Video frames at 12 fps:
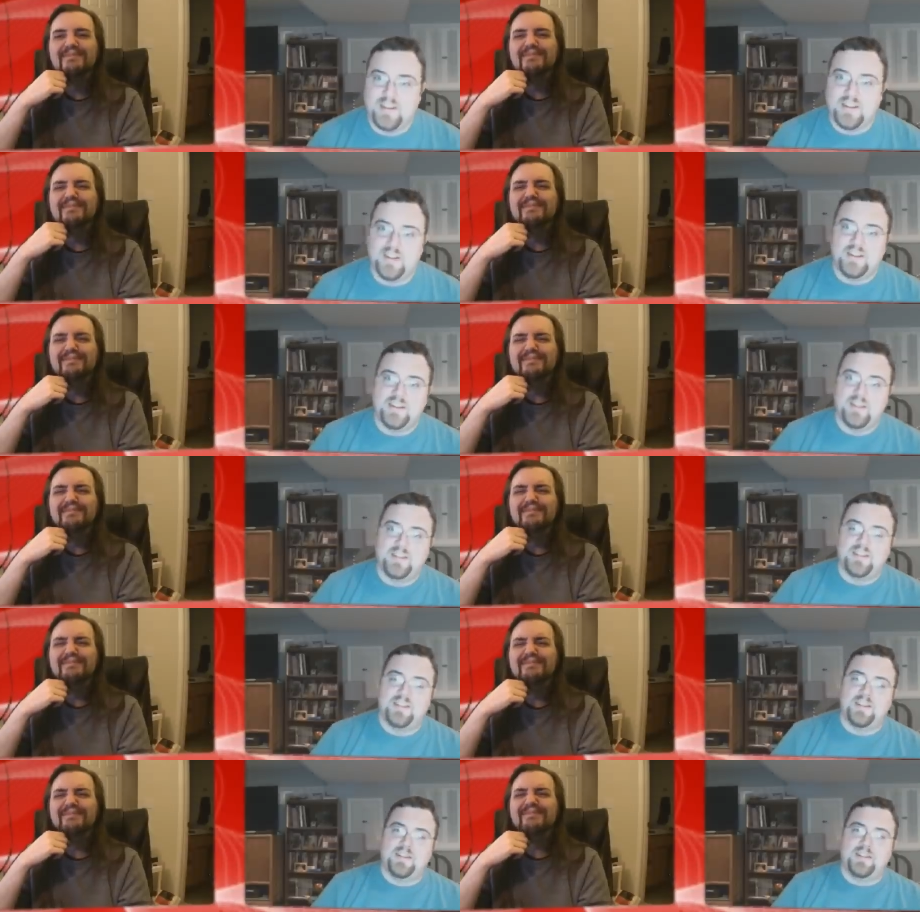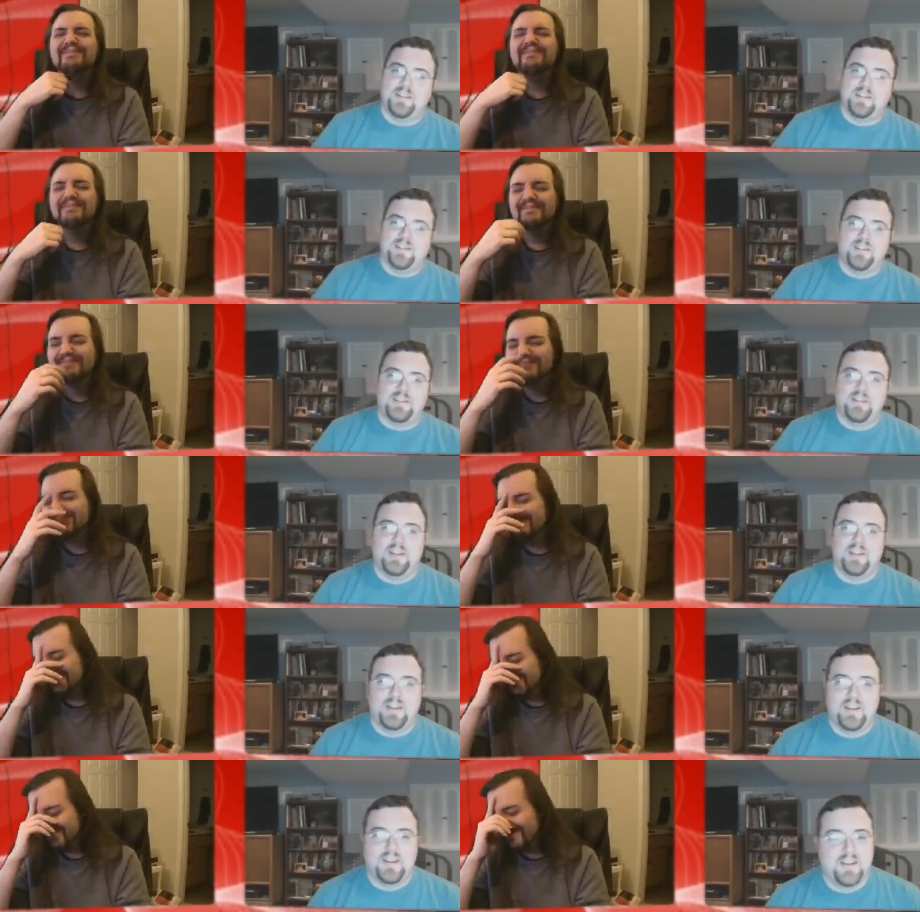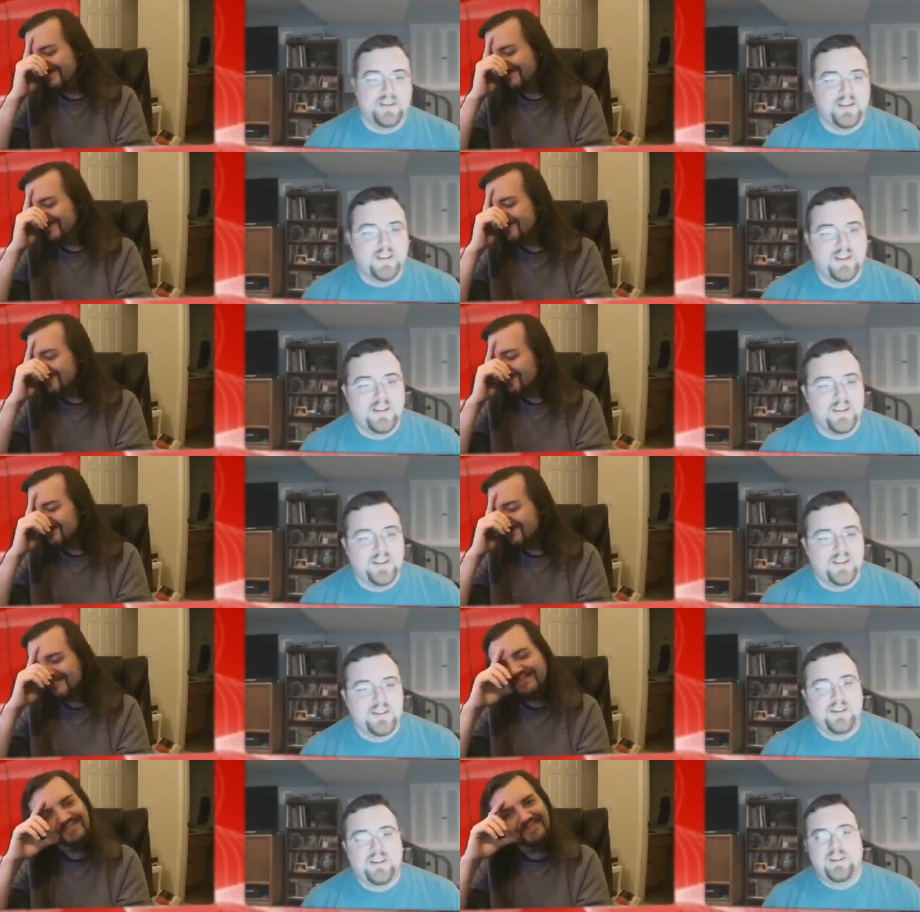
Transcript: [no speech]